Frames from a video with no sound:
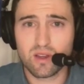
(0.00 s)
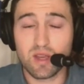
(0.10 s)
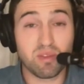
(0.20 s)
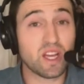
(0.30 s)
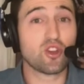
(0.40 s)

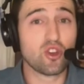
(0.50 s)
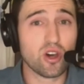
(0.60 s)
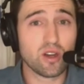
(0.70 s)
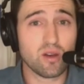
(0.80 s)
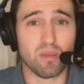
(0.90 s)
He played
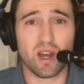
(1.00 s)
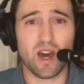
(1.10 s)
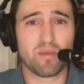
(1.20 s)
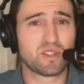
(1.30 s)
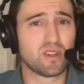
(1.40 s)
good, but
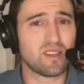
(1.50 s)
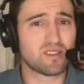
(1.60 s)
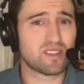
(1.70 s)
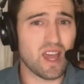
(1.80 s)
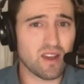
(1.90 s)
up to
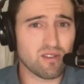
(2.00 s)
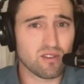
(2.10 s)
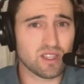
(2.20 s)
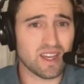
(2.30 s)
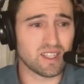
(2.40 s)
his
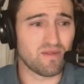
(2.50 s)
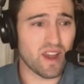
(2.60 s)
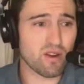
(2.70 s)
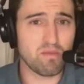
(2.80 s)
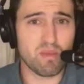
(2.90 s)
standards at his
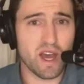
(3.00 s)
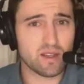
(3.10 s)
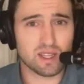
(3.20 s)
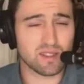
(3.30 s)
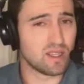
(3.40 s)
very
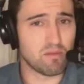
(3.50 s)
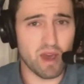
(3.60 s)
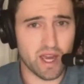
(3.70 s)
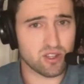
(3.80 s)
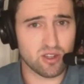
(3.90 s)
best, that didn't
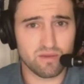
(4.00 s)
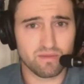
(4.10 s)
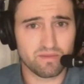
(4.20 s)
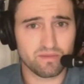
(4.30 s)
match it.